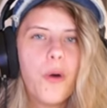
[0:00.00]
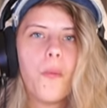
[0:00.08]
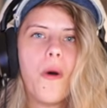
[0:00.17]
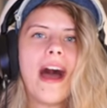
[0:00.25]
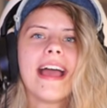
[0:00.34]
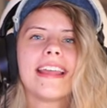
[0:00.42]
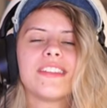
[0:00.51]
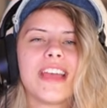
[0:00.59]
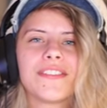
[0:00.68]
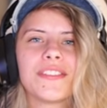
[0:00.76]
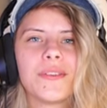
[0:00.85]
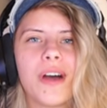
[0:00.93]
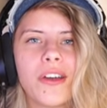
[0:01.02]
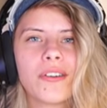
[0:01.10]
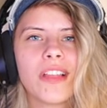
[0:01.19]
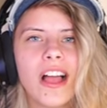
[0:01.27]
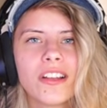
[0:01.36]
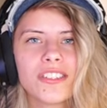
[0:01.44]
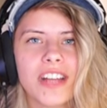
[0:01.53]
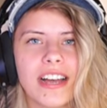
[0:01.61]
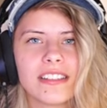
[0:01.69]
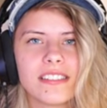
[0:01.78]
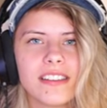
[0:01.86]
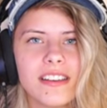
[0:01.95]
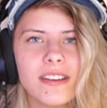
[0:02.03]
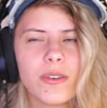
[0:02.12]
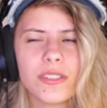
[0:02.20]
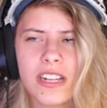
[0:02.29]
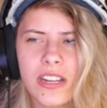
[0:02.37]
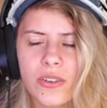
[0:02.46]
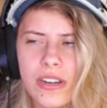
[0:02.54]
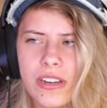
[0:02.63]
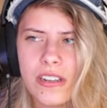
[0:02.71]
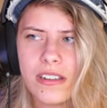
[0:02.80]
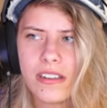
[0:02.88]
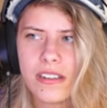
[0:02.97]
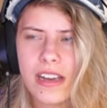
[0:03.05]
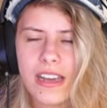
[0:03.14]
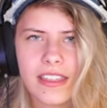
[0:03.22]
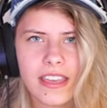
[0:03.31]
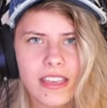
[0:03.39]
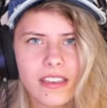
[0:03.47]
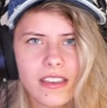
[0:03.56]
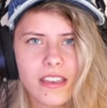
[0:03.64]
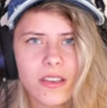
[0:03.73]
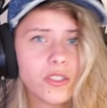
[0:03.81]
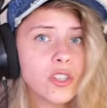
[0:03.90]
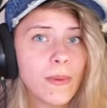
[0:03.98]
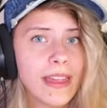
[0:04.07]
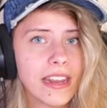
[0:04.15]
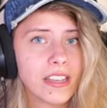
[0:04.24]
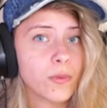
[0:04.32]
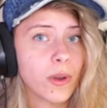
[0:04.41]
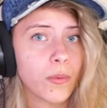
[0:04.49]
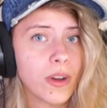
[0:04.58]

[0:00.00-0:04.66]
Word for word: Why do you have to do 100 long shots? Was it 100? I think too many is what it